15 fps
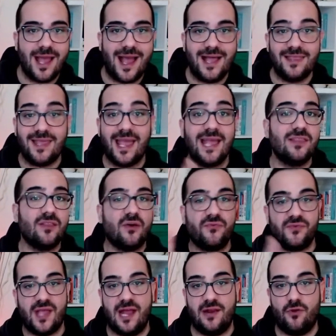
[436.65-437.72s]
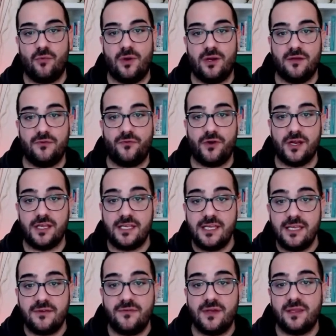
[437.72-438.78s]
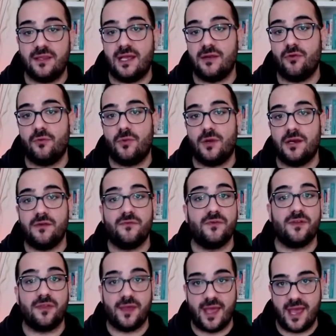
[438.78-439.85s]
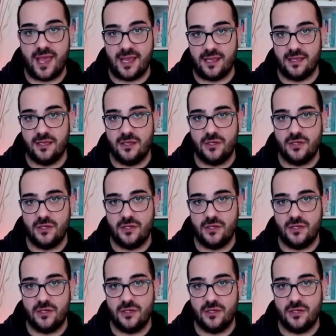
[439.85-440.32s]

and end of the anomaly for a given anomaly width A.